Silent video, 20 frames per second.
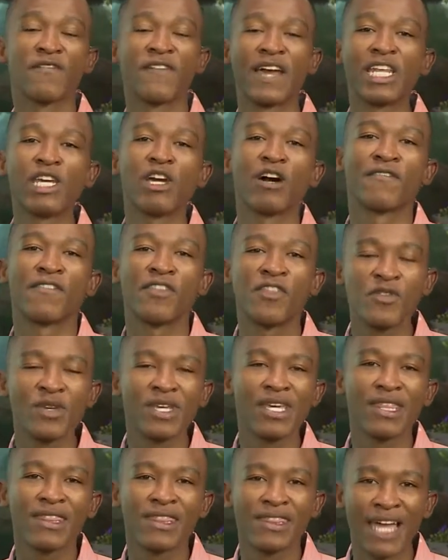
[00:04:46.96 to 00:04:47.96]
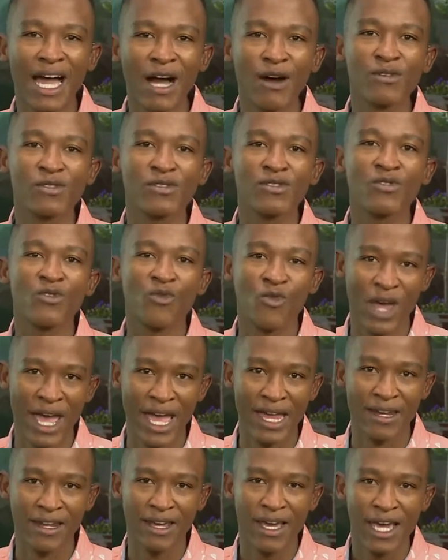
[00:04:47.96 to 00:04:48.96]
to the value of 3,000
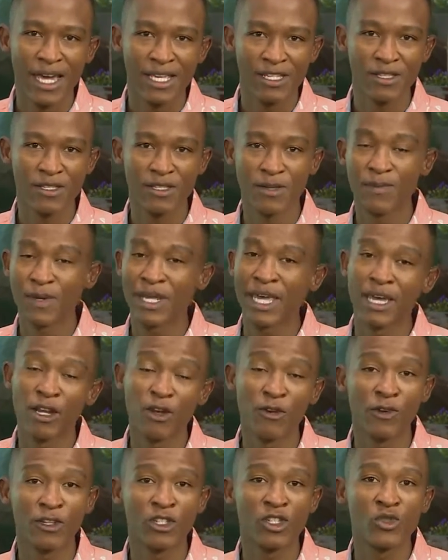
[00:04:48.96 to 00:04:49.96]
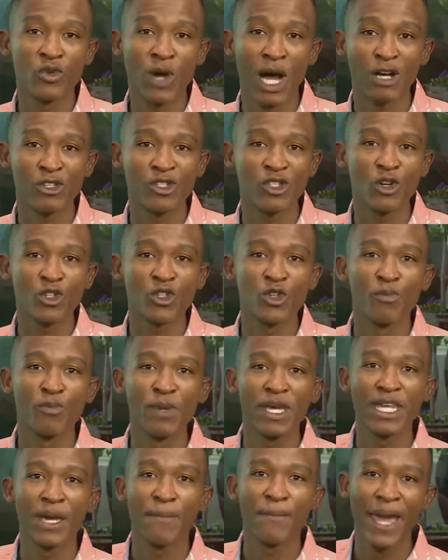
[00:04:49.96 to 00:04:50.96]
Rand. So simply head over to our social
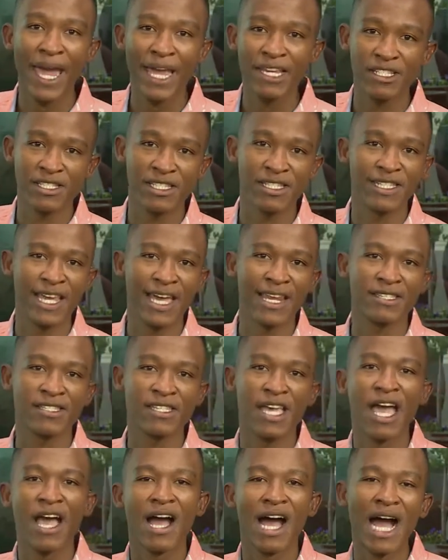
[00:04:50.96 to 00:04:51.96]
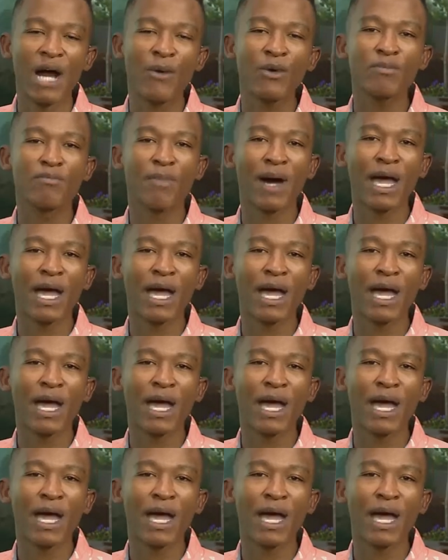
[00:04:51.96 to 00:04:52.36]
media pages and tell us how